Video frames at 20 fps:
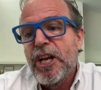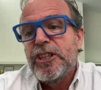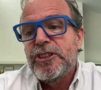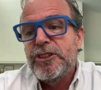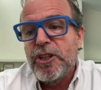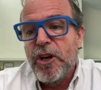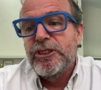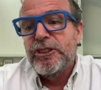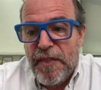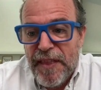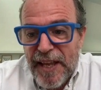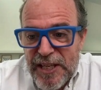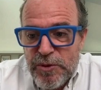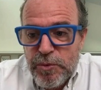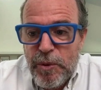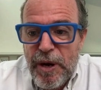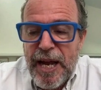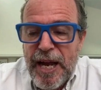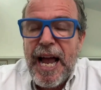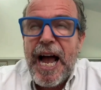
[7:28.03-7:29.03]
So that's
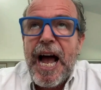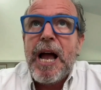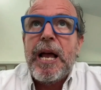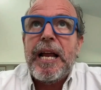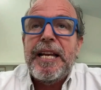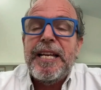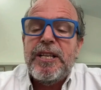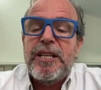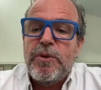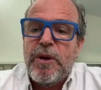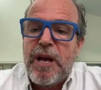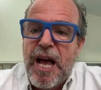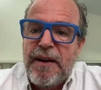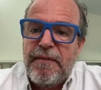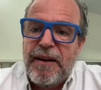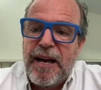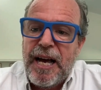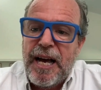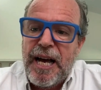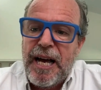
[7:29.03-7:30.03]
why I need to have
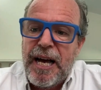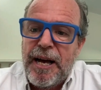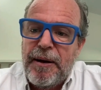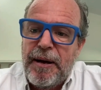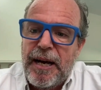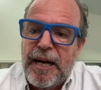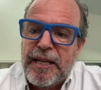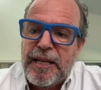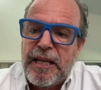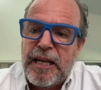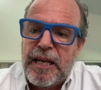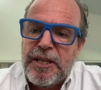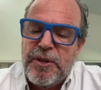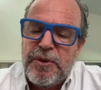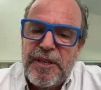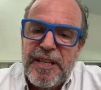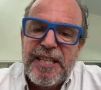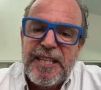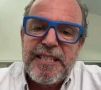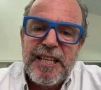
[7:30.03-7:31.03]
a
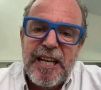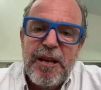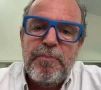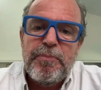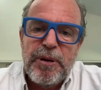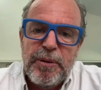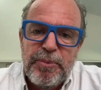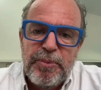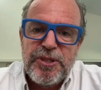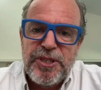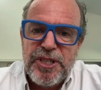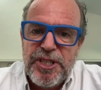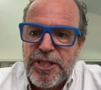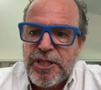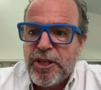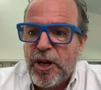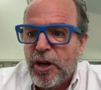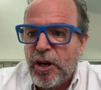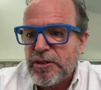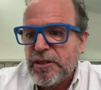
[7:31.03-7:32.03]
unique selling
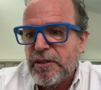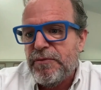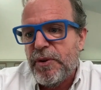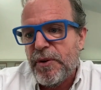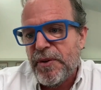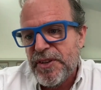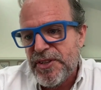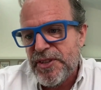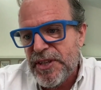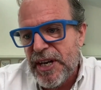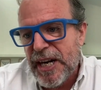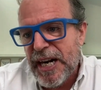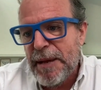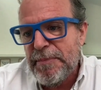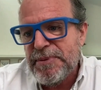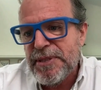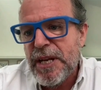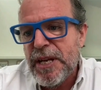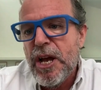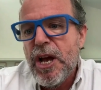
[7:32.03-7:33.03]
proposition also for the
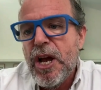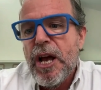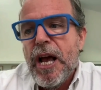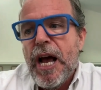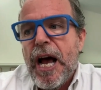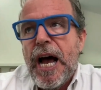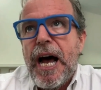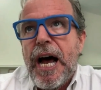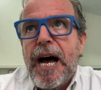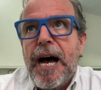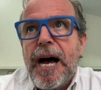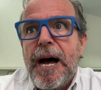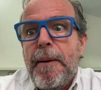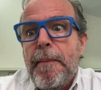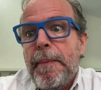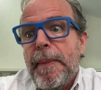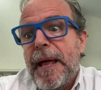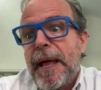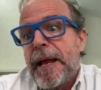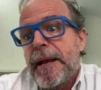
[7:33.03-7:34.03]
startups.
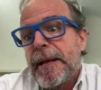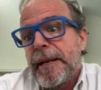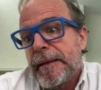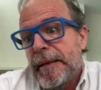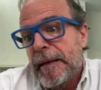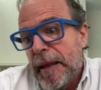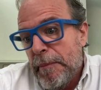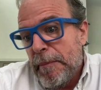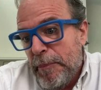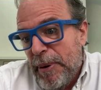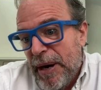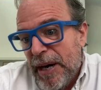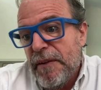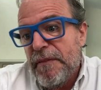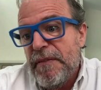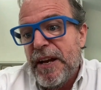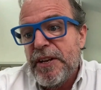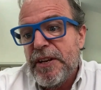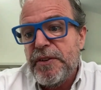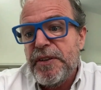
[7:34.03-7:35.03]
And part of
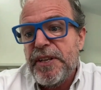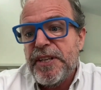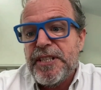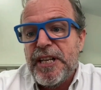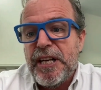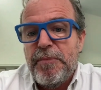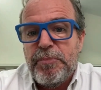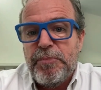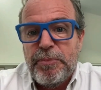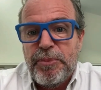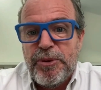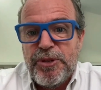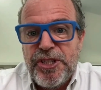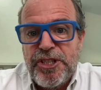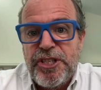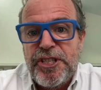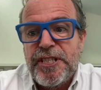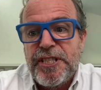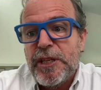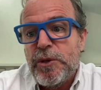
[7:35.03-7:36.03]
that unique selling
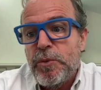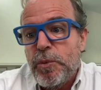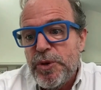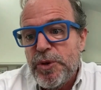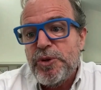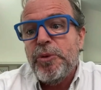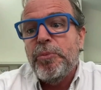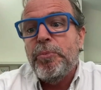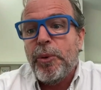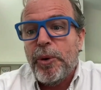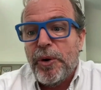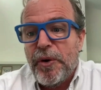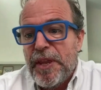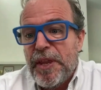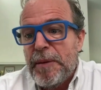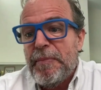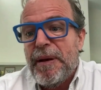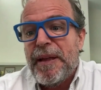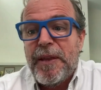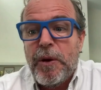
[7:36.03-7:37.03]
proposition is that we support
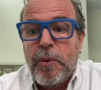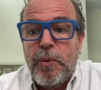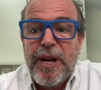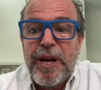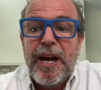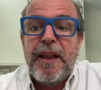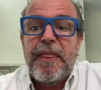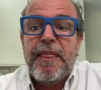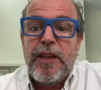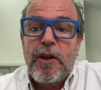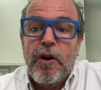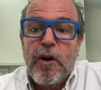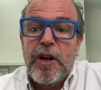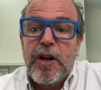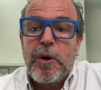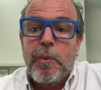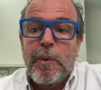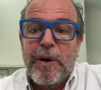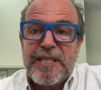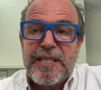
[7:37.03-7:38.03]
them and that we are the
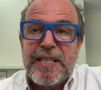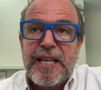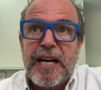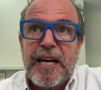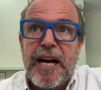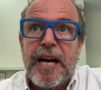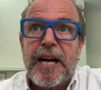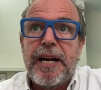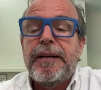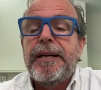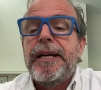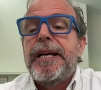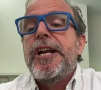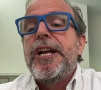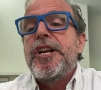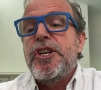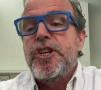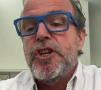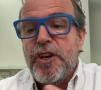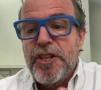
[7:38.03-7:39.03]
only ones that are
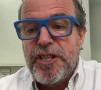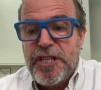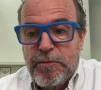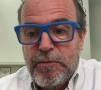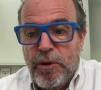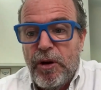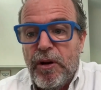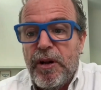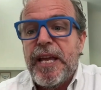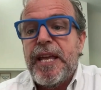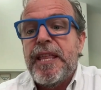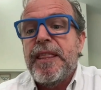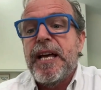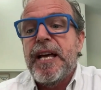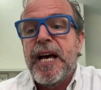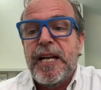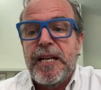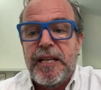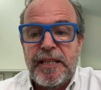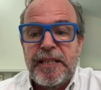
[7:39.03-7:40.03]
knowledgeable in
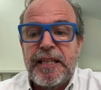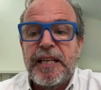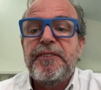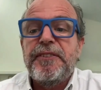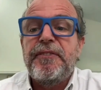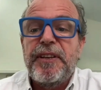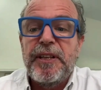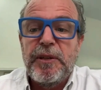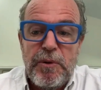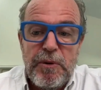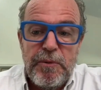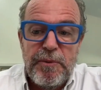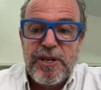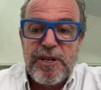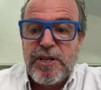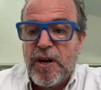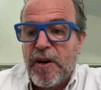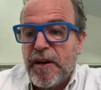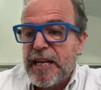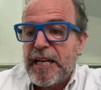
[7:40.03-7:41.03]
that field we were
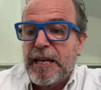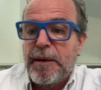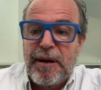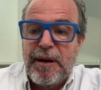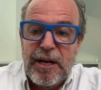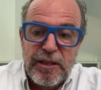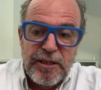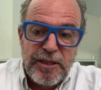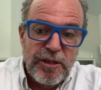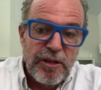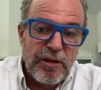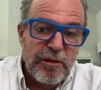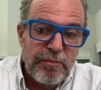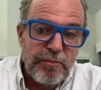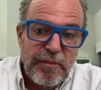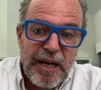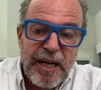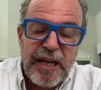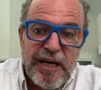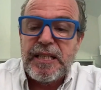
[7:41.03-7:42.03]
talking about,
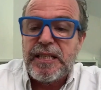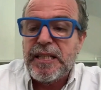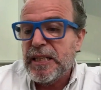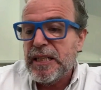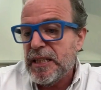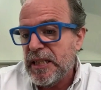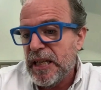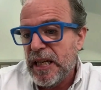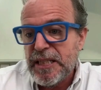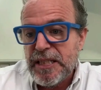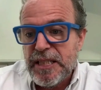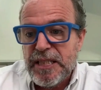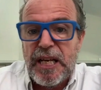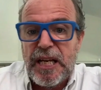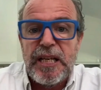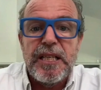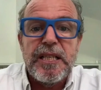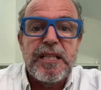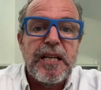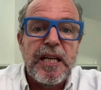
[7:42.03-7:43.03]
marketing and
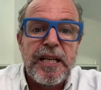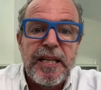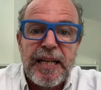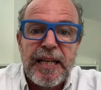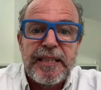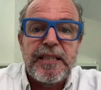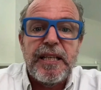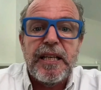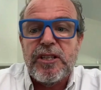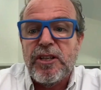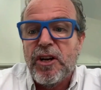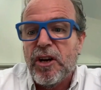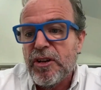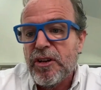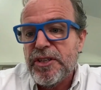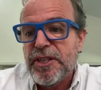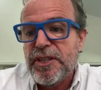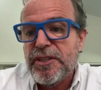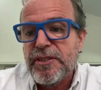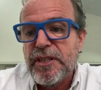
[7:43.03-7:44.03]
sales and that
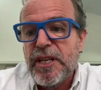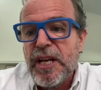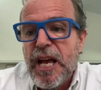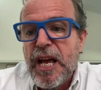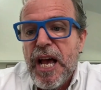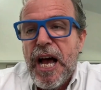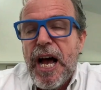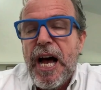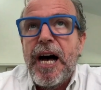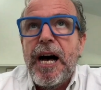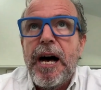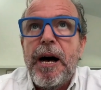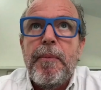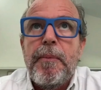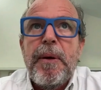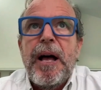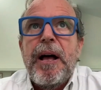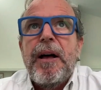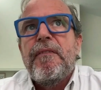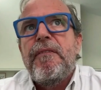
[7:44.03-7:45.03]
technologies.
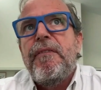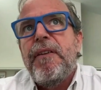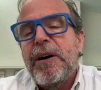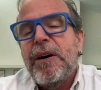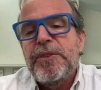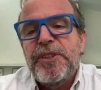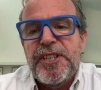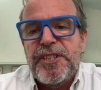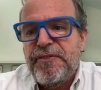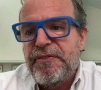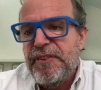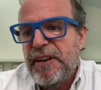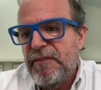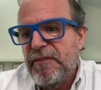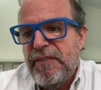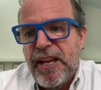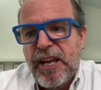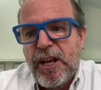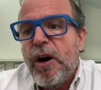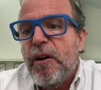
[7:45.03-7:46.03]
Founders feel
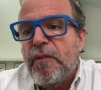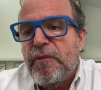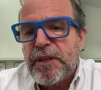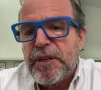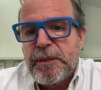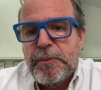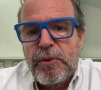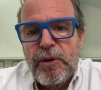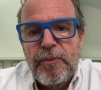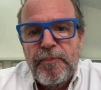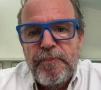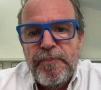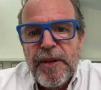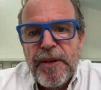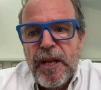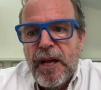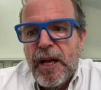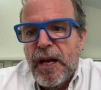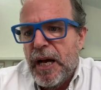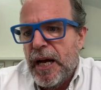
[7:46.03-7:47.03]
very comfortable.
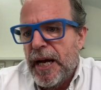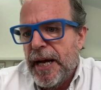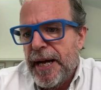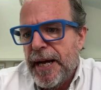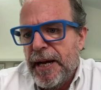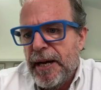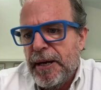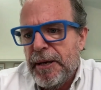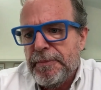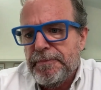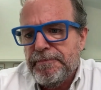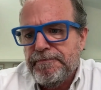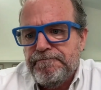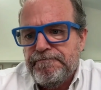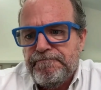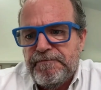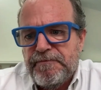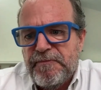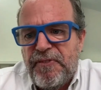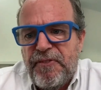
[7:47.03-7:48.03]

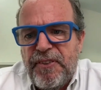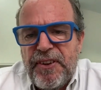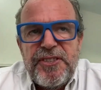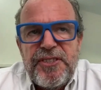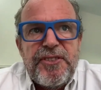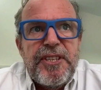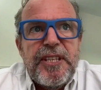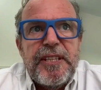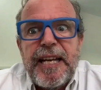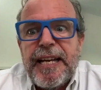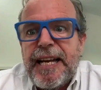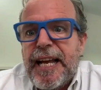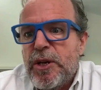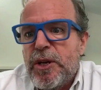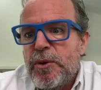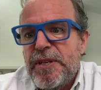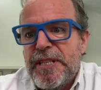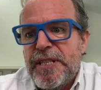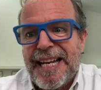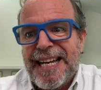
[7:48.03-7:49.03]
First thing that I
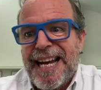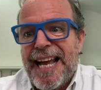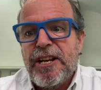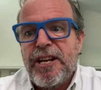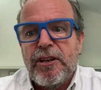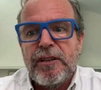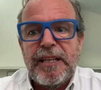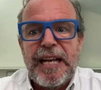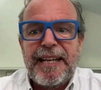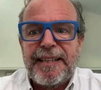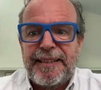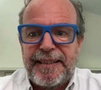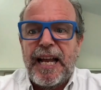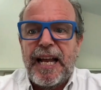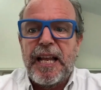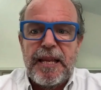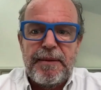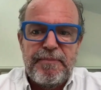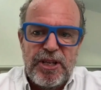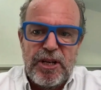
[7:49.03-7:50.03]
do is that I don't
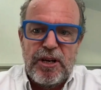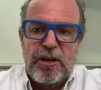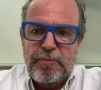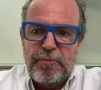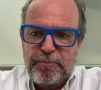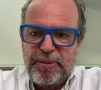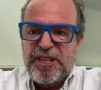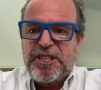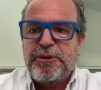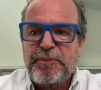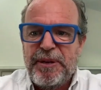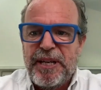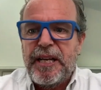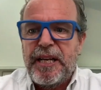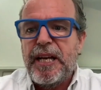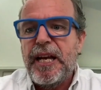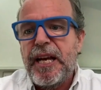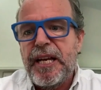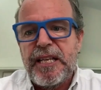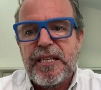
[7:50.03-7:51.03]
tell them, pitch
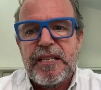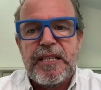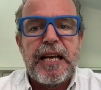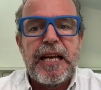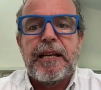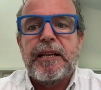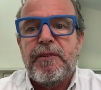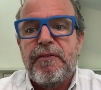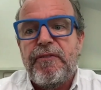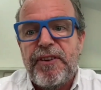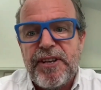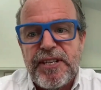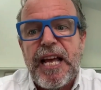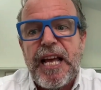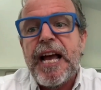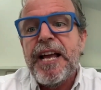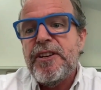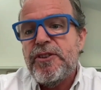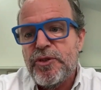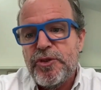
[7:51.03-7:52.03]
me. It is like, first
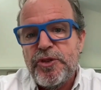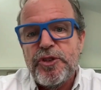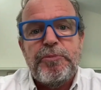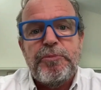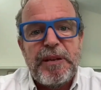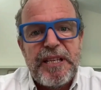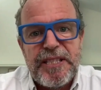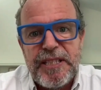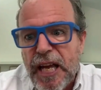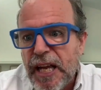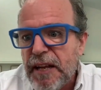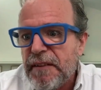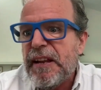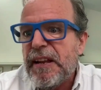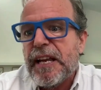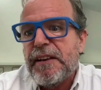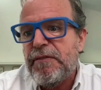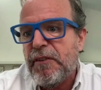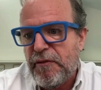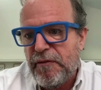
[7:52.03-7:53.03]
I introduce myself,
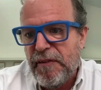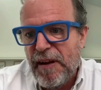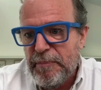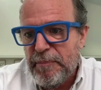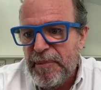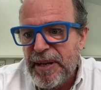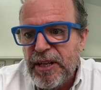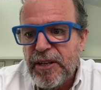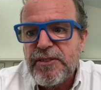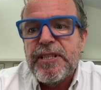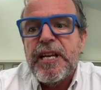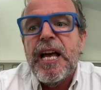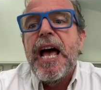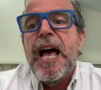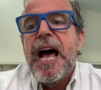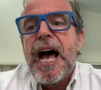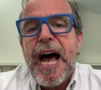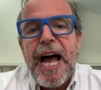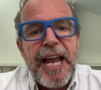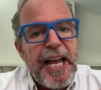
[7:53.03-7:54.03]
like for 5 minutes.
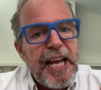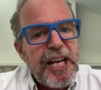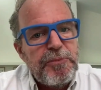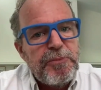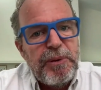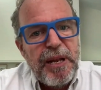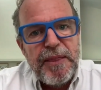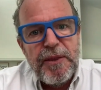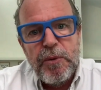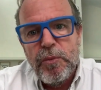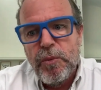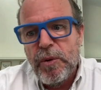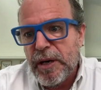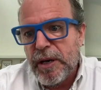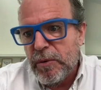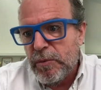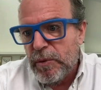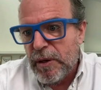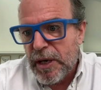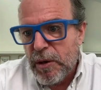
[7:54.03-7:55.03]
I explain them
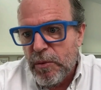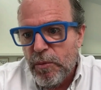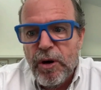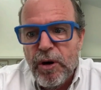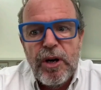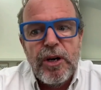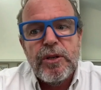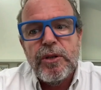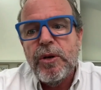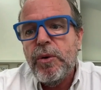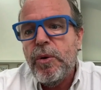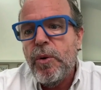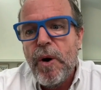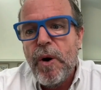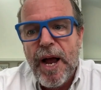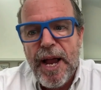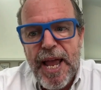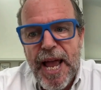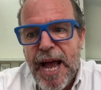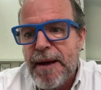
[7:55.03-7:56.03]
what I want, who
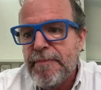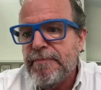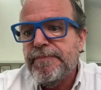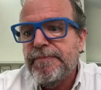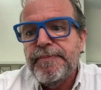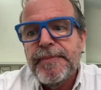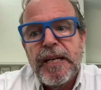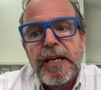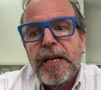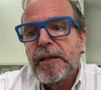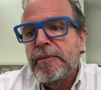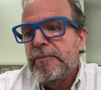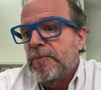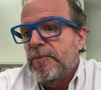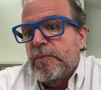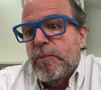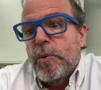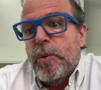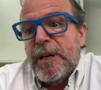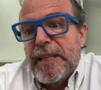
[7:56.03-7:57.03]
I am,
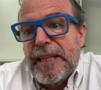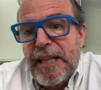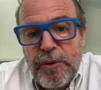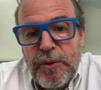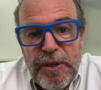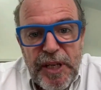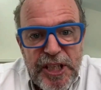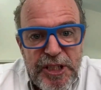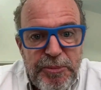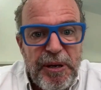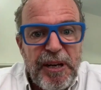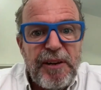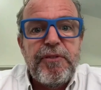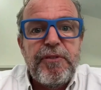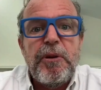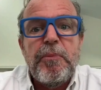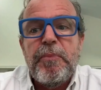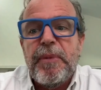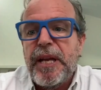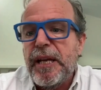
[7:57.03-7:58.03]
what they could expect
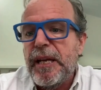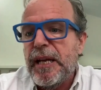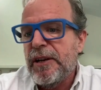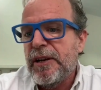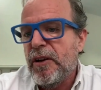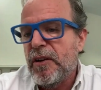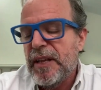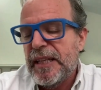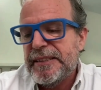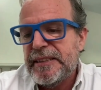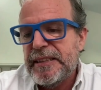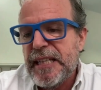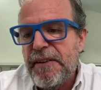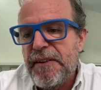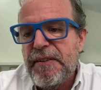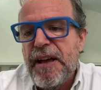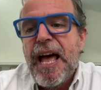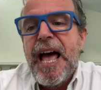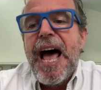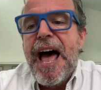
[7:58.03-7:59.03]
from me and all that
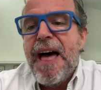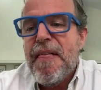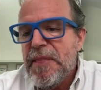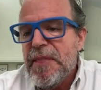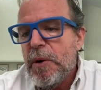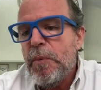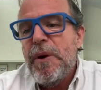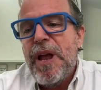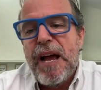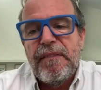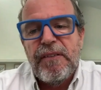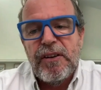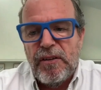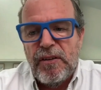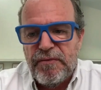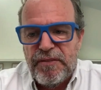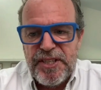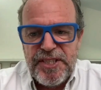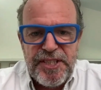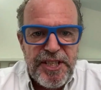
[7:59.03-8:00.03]
stuff. And then we have a
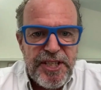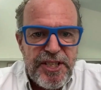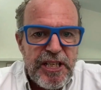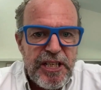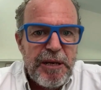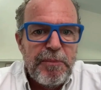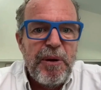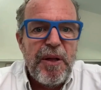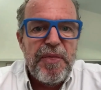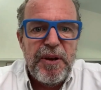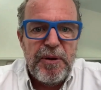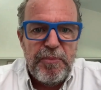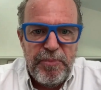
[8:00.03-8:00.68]
conversation about their